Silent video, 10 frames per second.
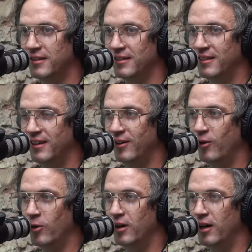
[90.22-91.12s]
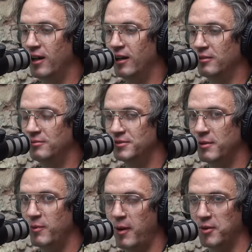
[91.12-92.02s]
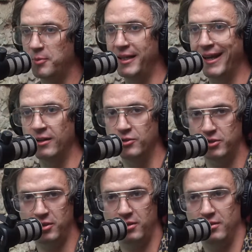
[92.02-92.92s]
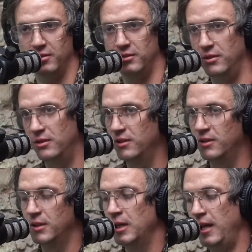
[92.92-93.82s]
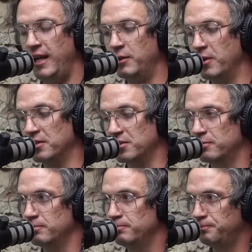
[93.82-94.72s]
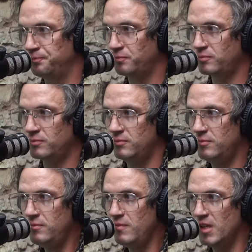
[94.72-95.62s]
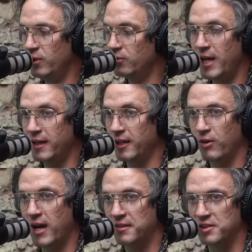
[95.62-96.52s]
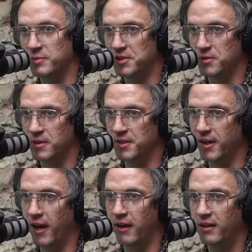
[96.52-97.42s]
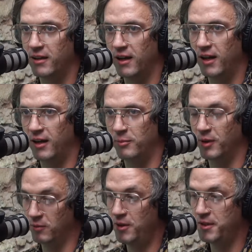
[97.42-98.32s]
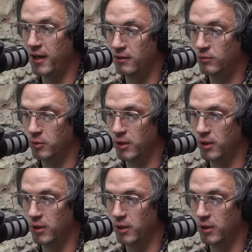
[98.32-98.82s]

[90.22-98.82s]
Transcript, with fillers: or something about the pianos. Anyways, I don't know the name. We're not gonna crack this mystery today, no. But one day we will,